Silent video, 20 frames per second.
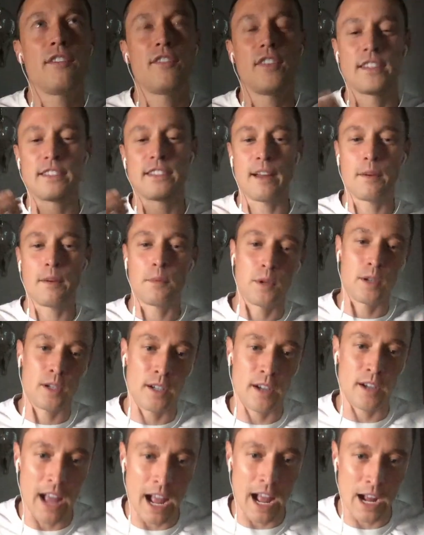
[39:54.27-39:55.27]
that we're
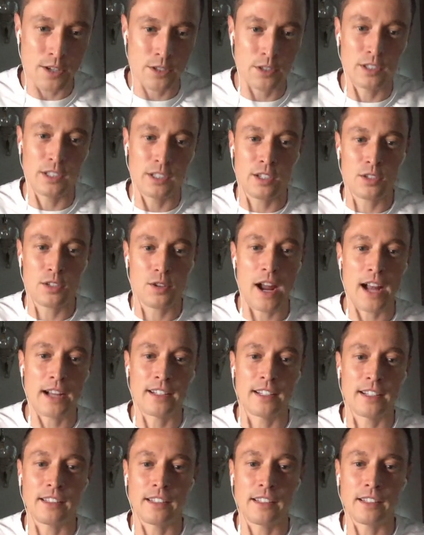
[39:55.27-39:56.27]
actually
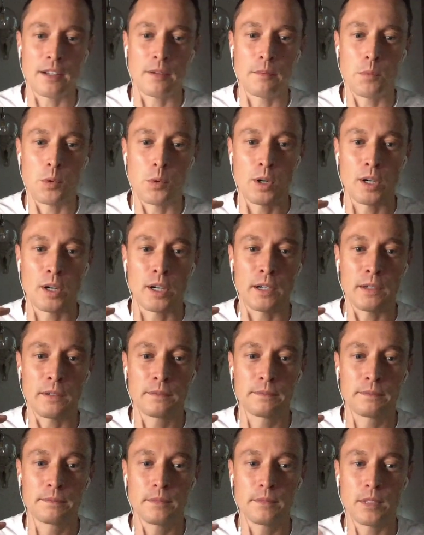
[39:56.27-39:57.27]
attracting like a more
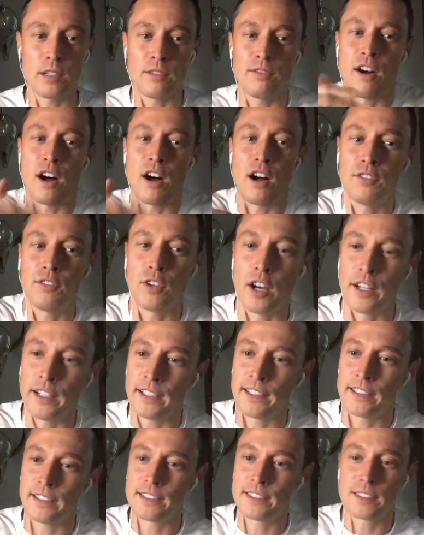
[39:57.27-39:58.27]
evolved
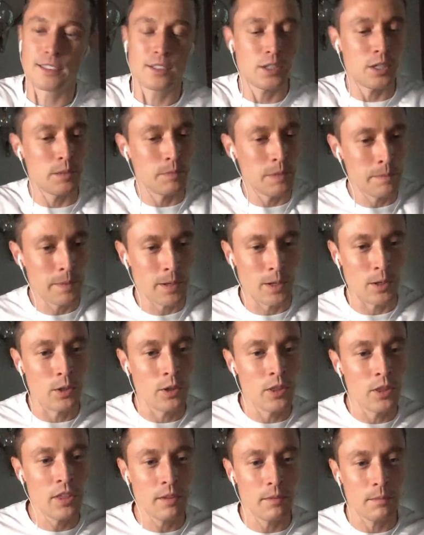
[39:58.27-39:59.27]
audience. Could be
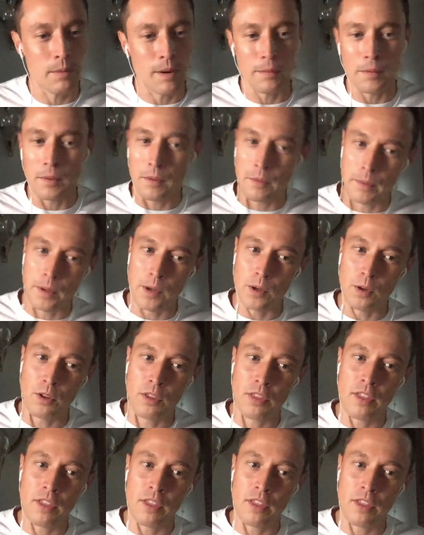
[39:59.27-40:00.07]
both, probably both.